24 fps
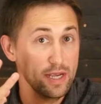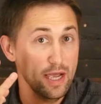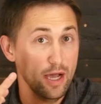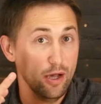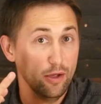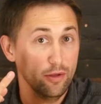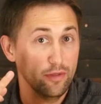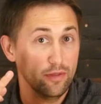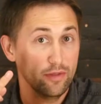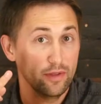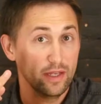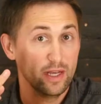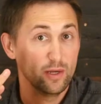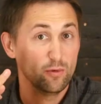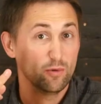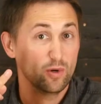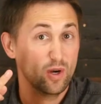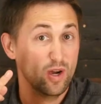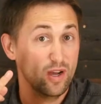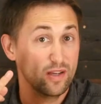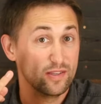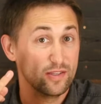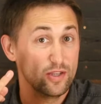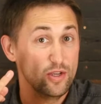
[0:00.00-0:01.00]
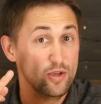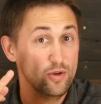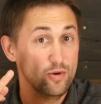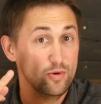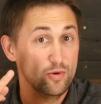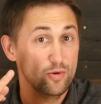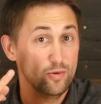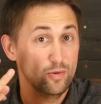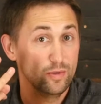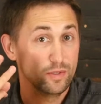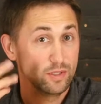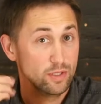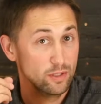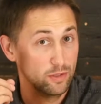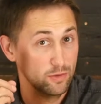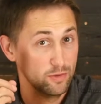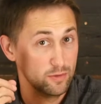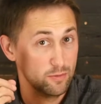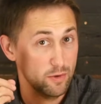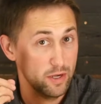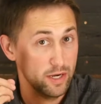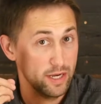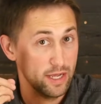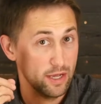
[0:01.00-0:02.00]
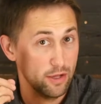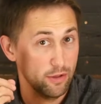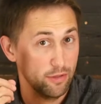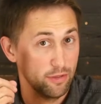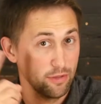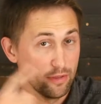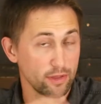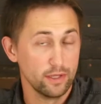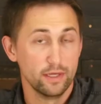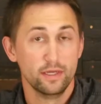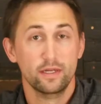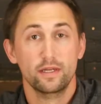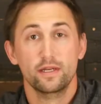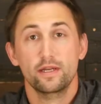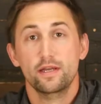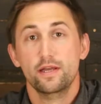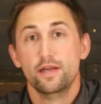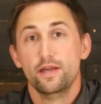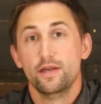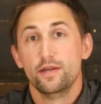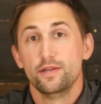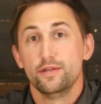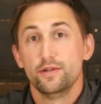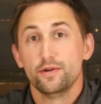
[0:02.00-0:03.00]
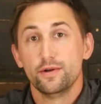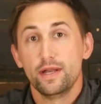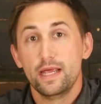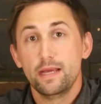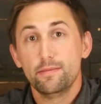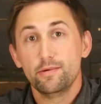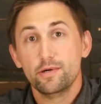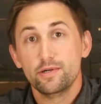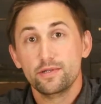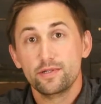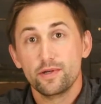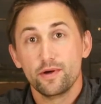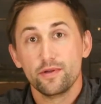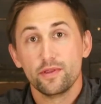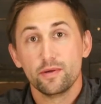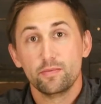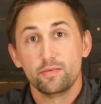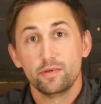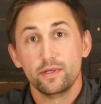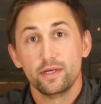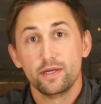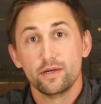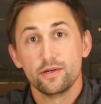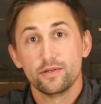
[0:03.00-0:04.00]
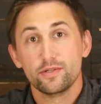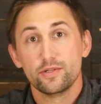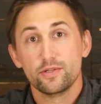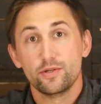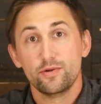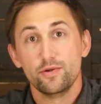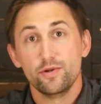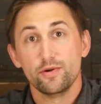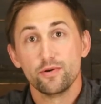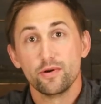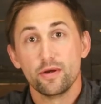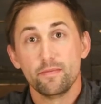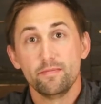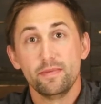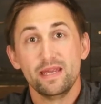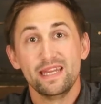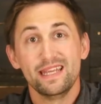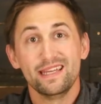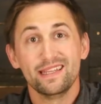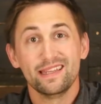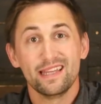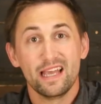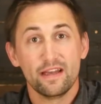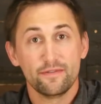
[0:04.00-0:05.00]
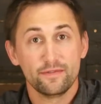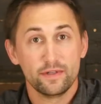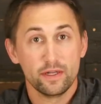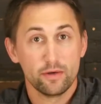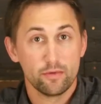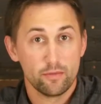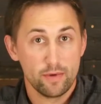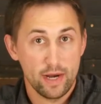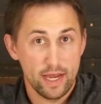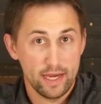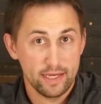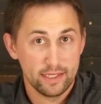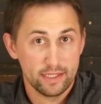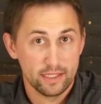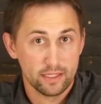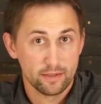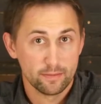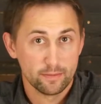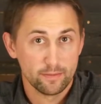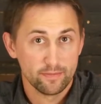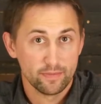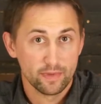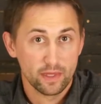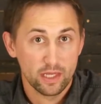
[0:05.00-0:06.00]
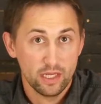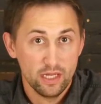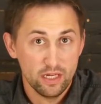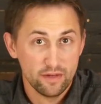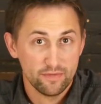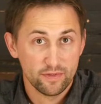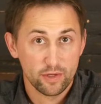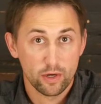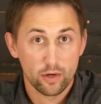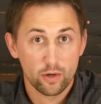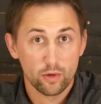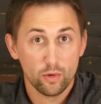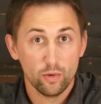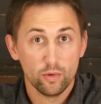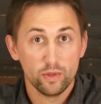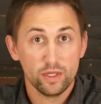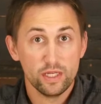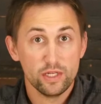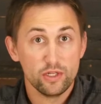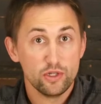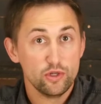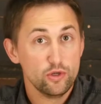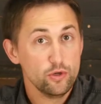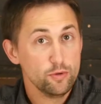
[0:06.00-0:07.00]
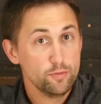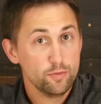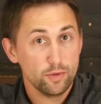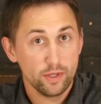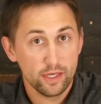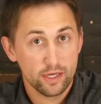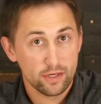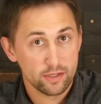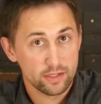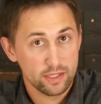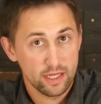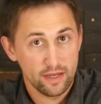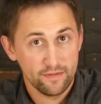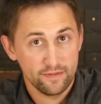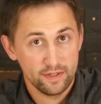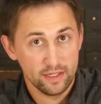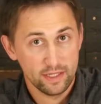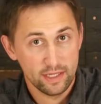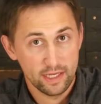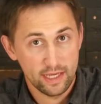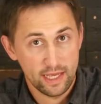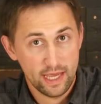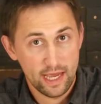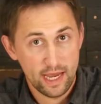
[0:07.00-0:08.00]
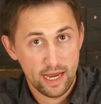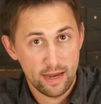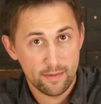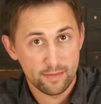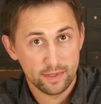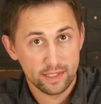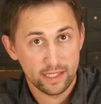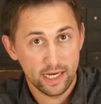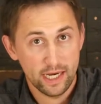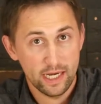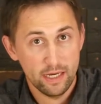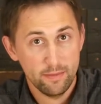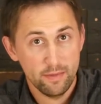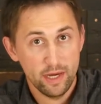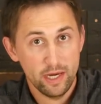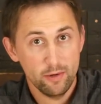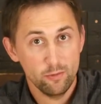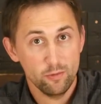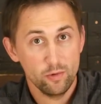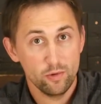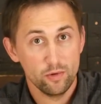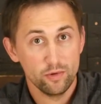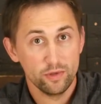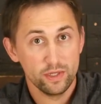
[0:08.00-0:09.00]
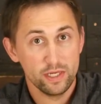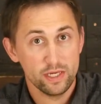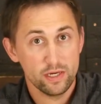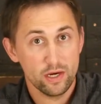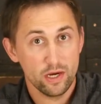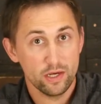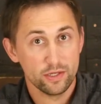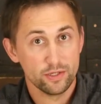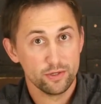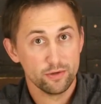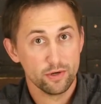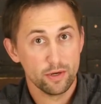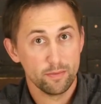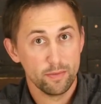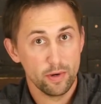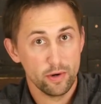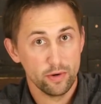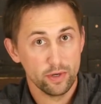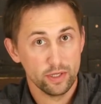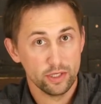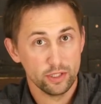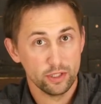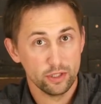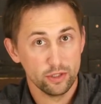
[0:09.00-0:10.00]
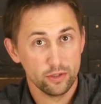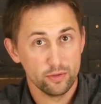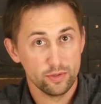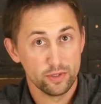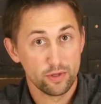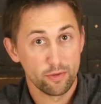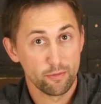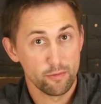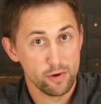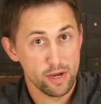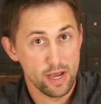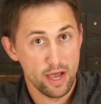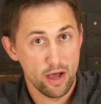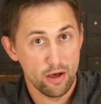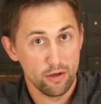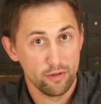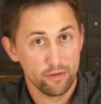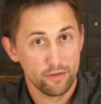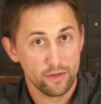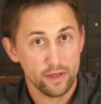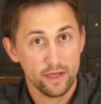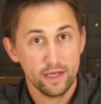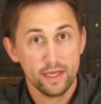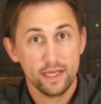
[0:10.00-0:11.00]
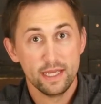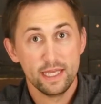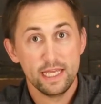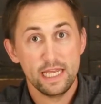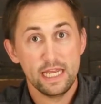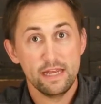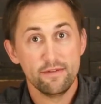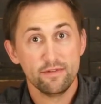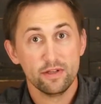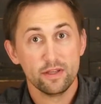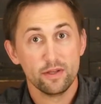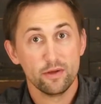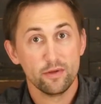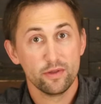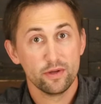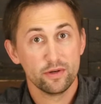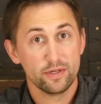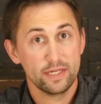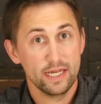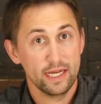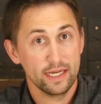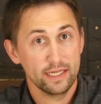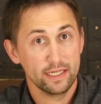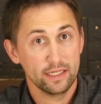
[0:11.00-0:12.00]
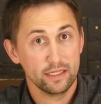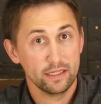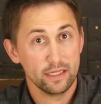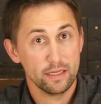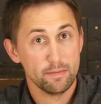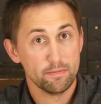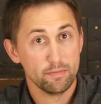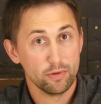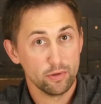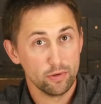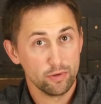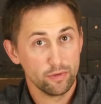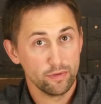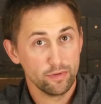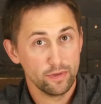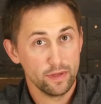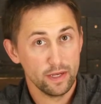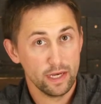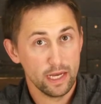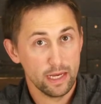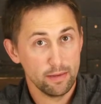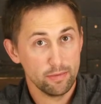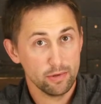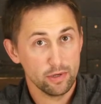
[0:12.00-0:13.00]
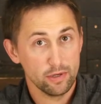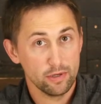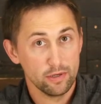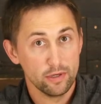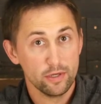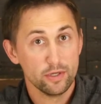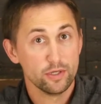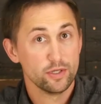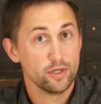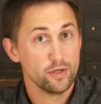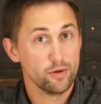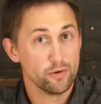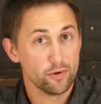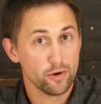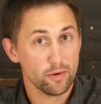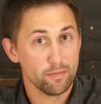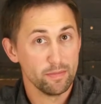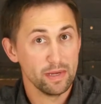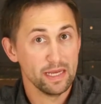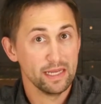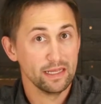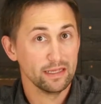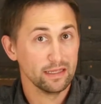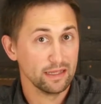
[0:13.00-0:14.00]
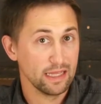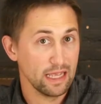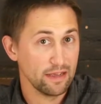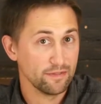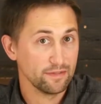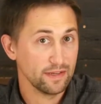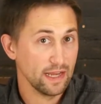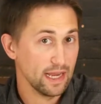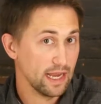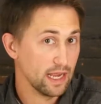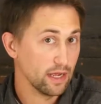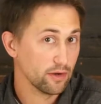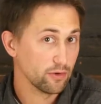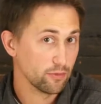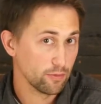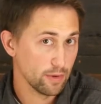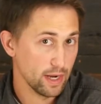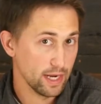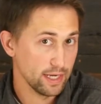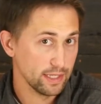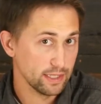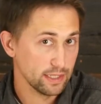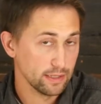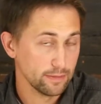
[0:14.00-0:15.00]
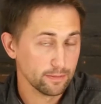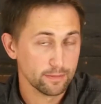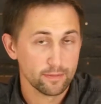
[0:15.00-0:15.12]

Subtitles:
health, and it will cause you to lose 1 health. Your neighbors are the players to your immediate left and right. If there are only 2 players left in the game, Dynamite will only cause your opponent to lose 3 health, even though they're technically both the neighbor to your immediate left and right.